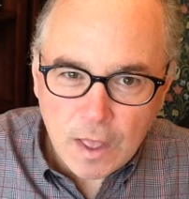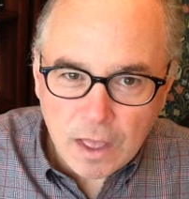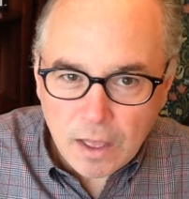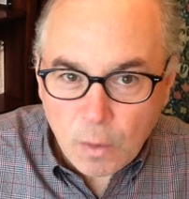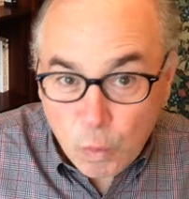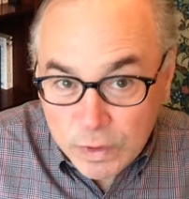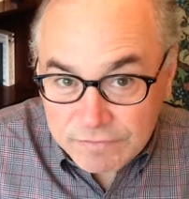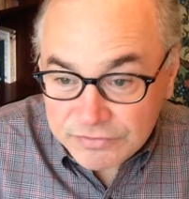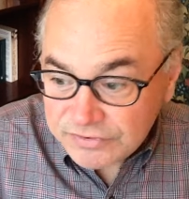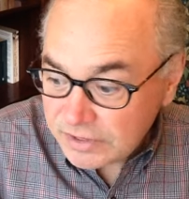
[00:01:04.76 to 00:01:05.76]
Uh,
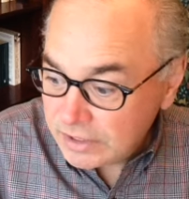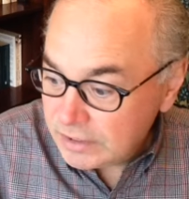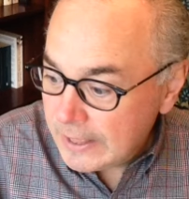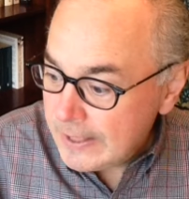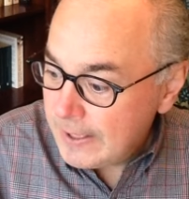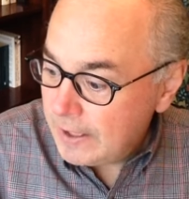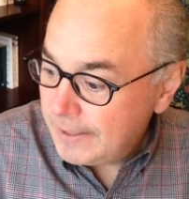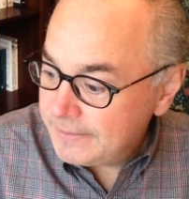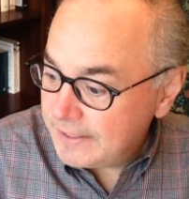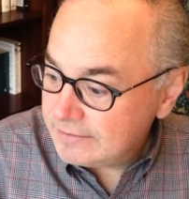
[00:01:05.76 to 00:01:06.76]
we've seen
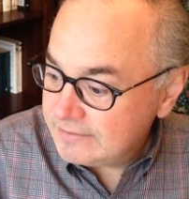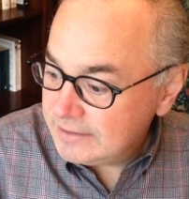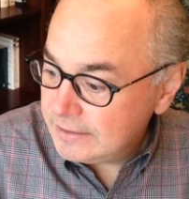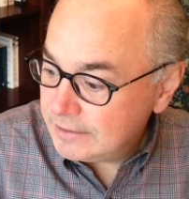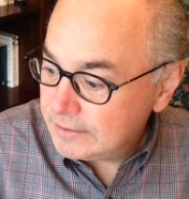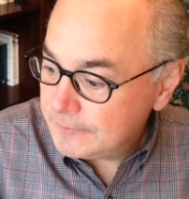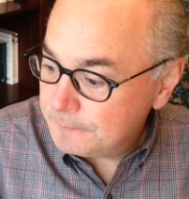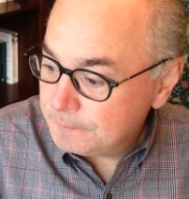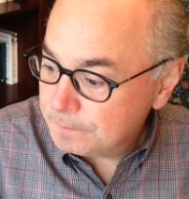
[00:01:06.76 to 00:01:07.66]
uh, that the uh,